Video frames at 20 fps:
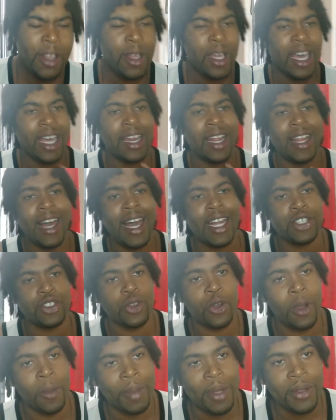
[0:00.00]
and a lot of
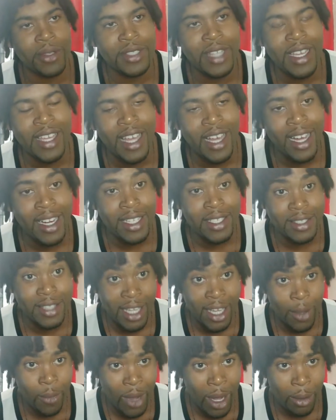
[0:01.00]
Scorpios, they can
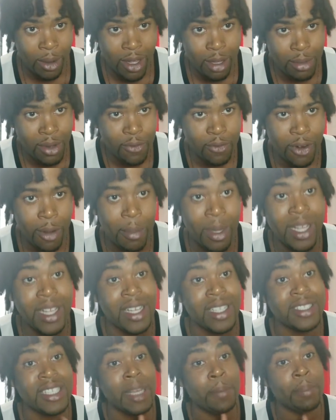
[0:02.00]
understand where I'm coming from,
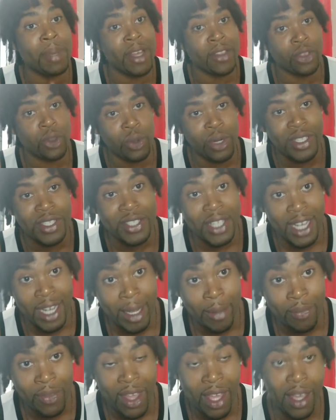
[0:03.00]
because they've been through the
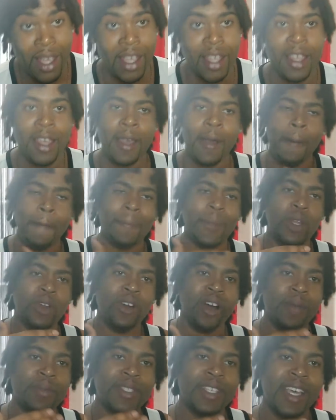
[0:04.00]
same thing. You know what
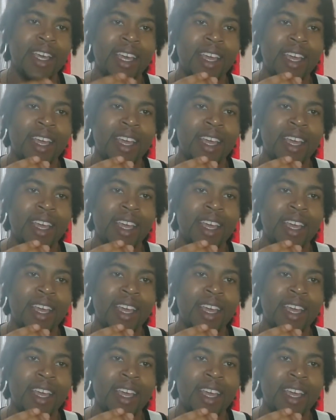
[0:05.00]
I'm saying?